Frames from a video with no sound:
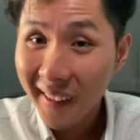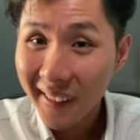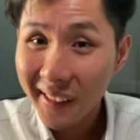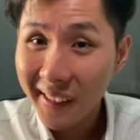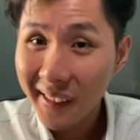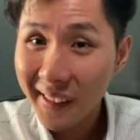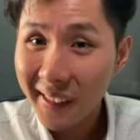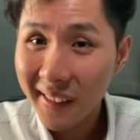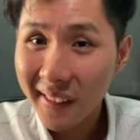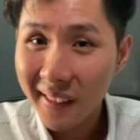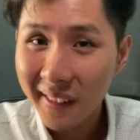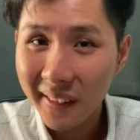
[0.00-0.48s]

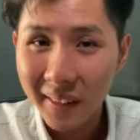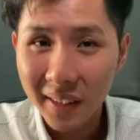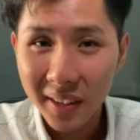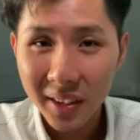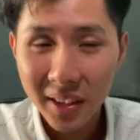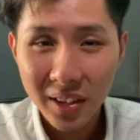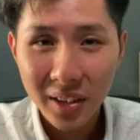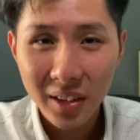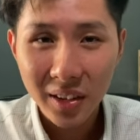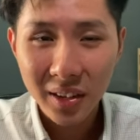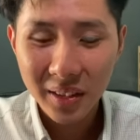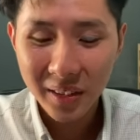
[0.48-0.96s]
Oh,
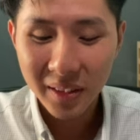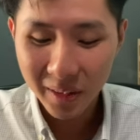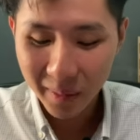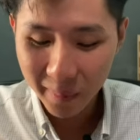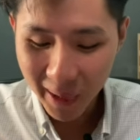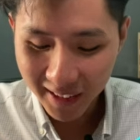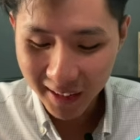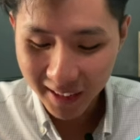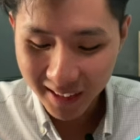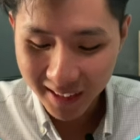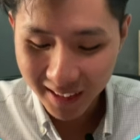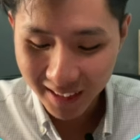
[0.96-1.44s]
you
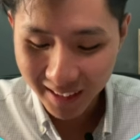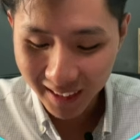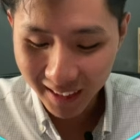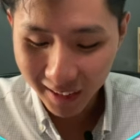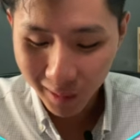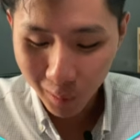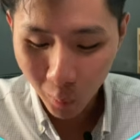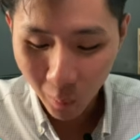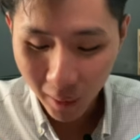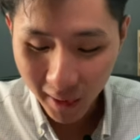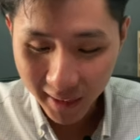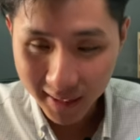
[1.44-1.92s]
might need to
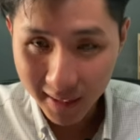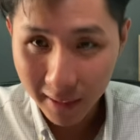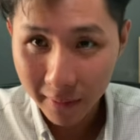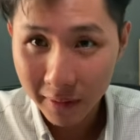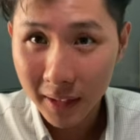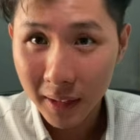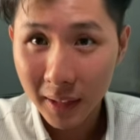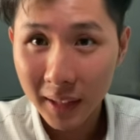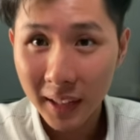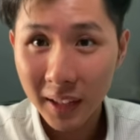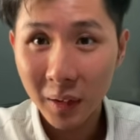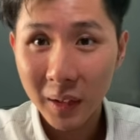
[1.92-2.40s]
think twice
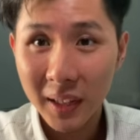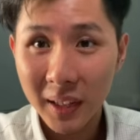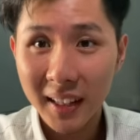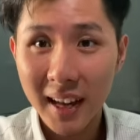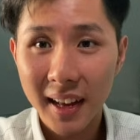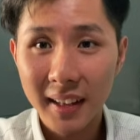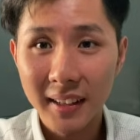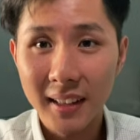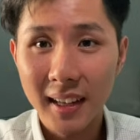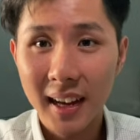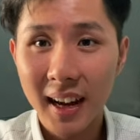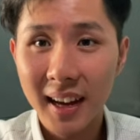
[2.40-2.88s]
after looking
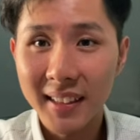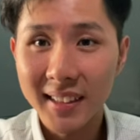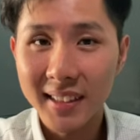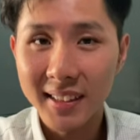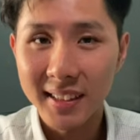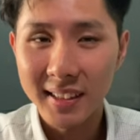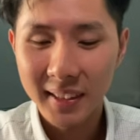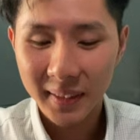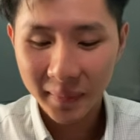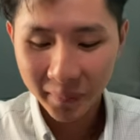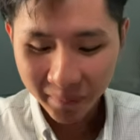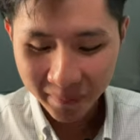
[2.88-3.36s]
at the
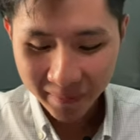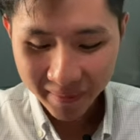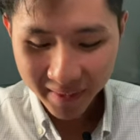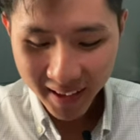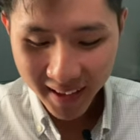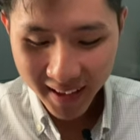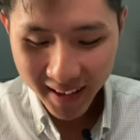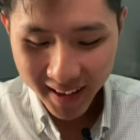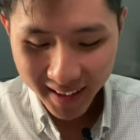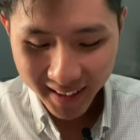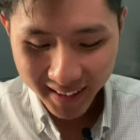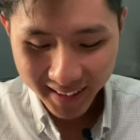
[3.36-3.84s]
answer.
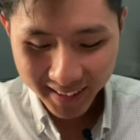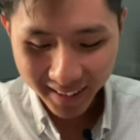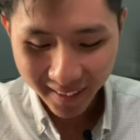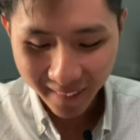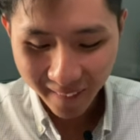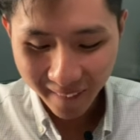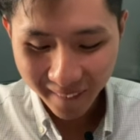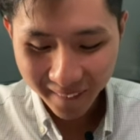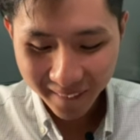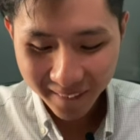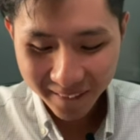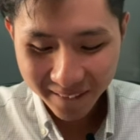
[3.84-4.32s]

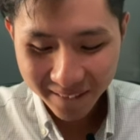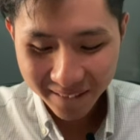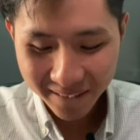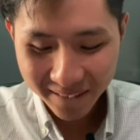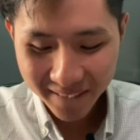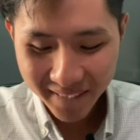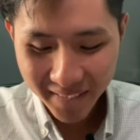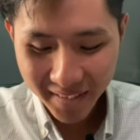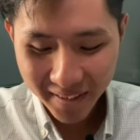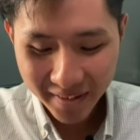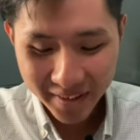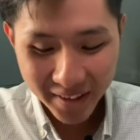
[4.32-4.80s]
So
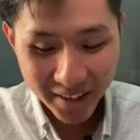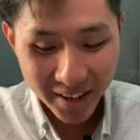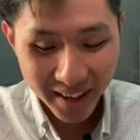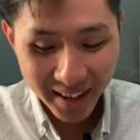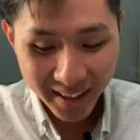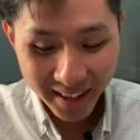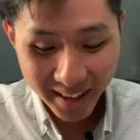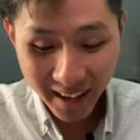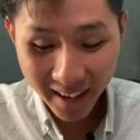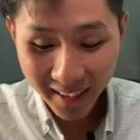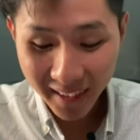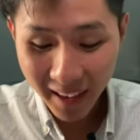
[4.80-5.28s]
for
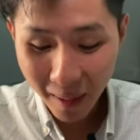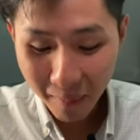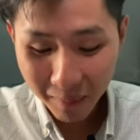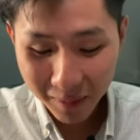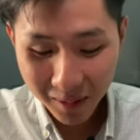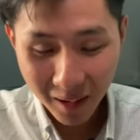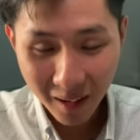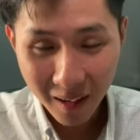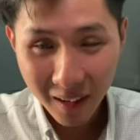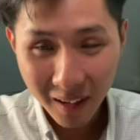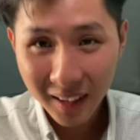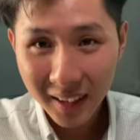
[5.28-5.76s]
the alarm
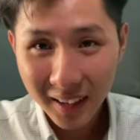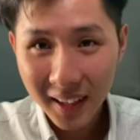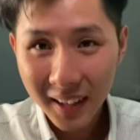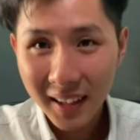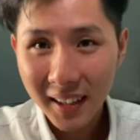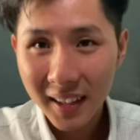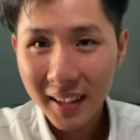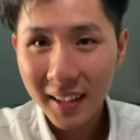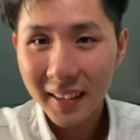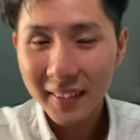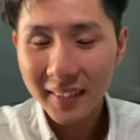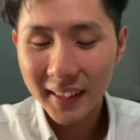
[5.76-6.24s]
clock,
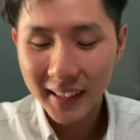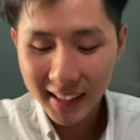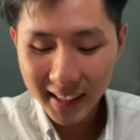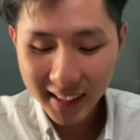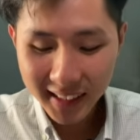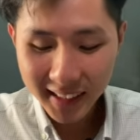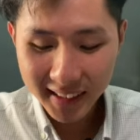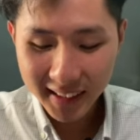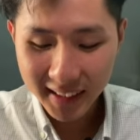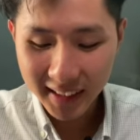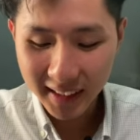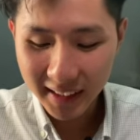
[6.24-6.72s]
this
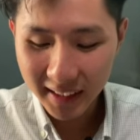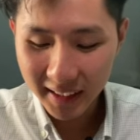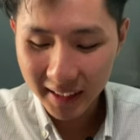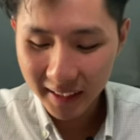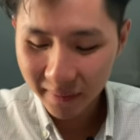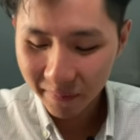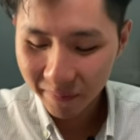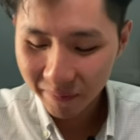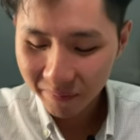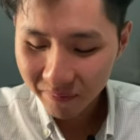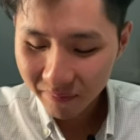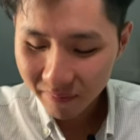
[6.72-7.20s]
is the
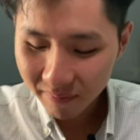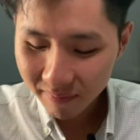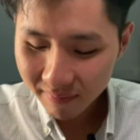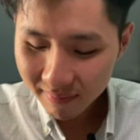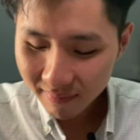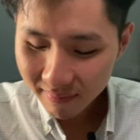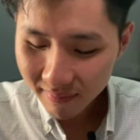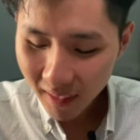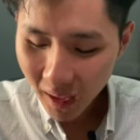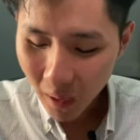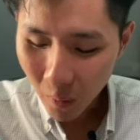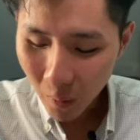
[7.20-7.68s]

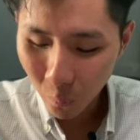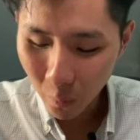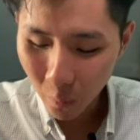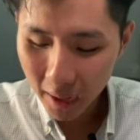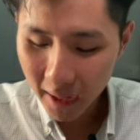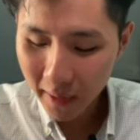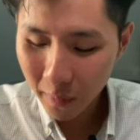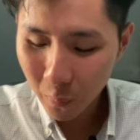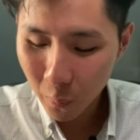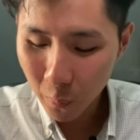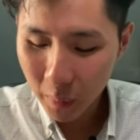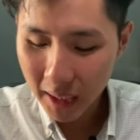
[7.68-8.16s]

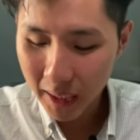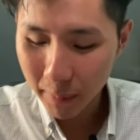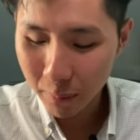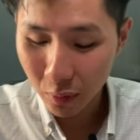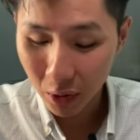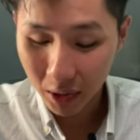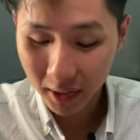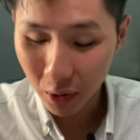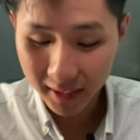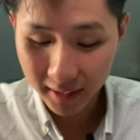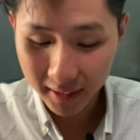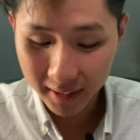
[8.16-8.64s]
way we
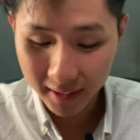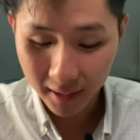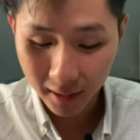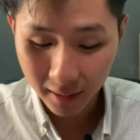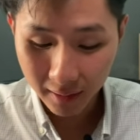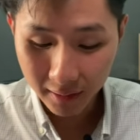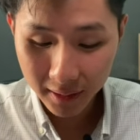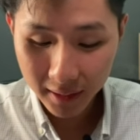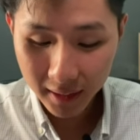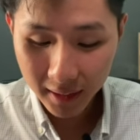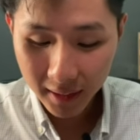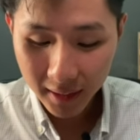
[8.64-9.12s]
break it
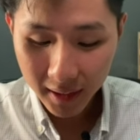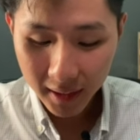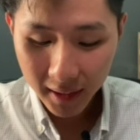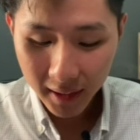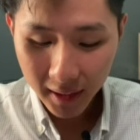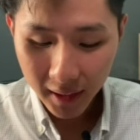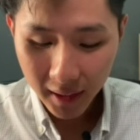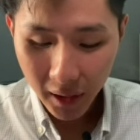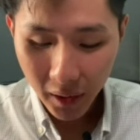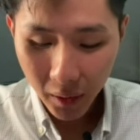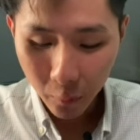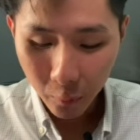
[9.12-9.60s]
down.
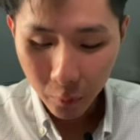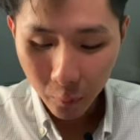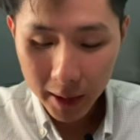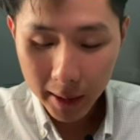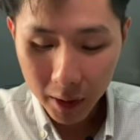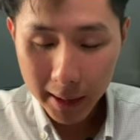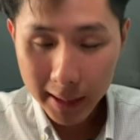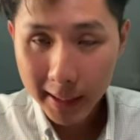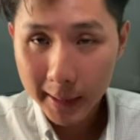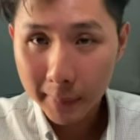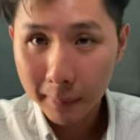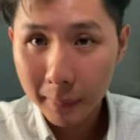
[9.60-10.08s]

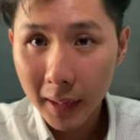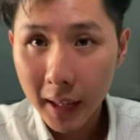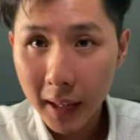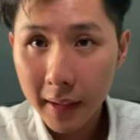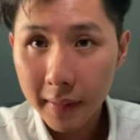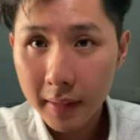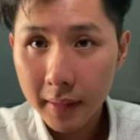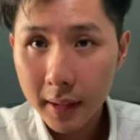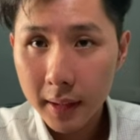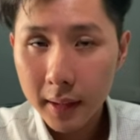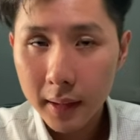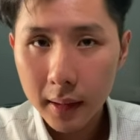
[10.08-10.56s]
We
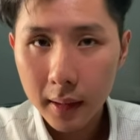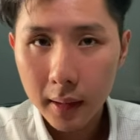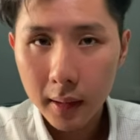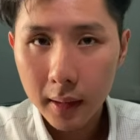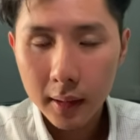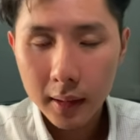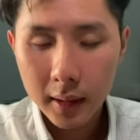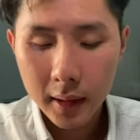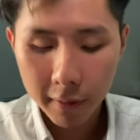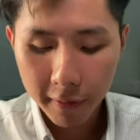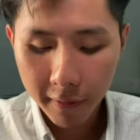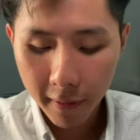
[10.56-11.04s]
split
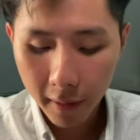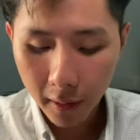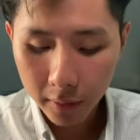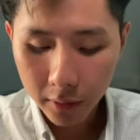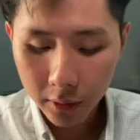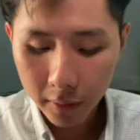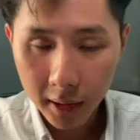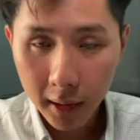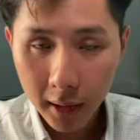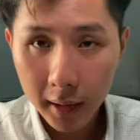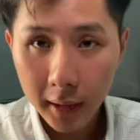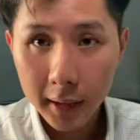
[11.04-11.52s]
the
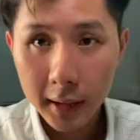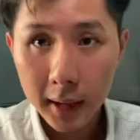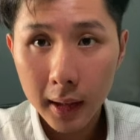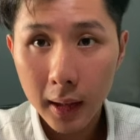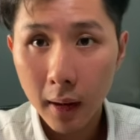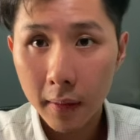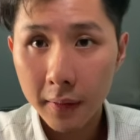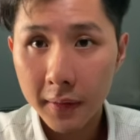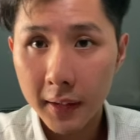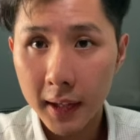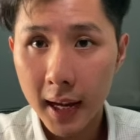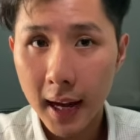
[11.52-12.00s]
functionality
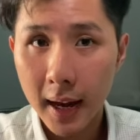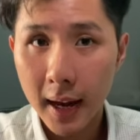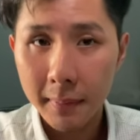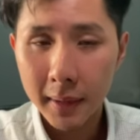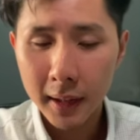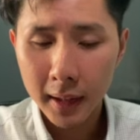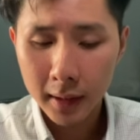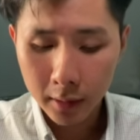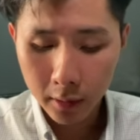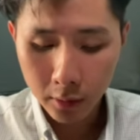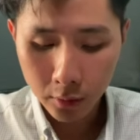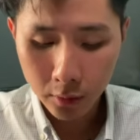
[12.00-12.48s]
of the app
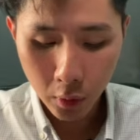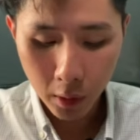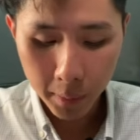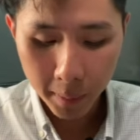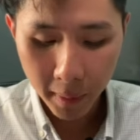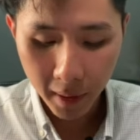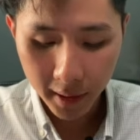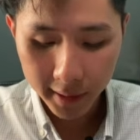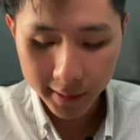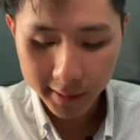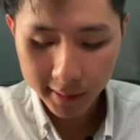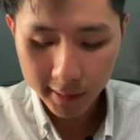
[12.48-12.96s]
into three
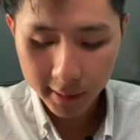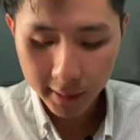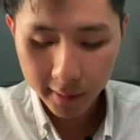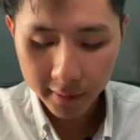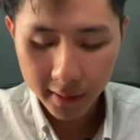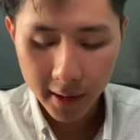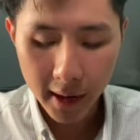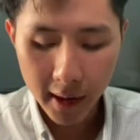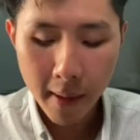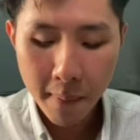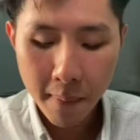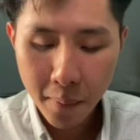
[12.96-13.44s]
parts:
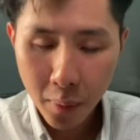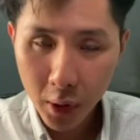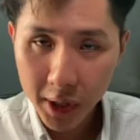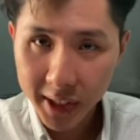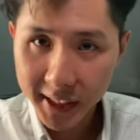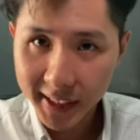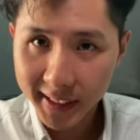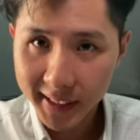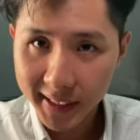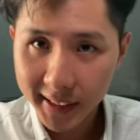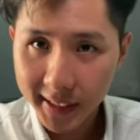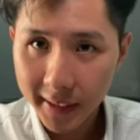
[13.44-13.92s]
the
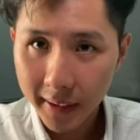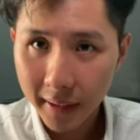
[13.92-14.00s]
inputs,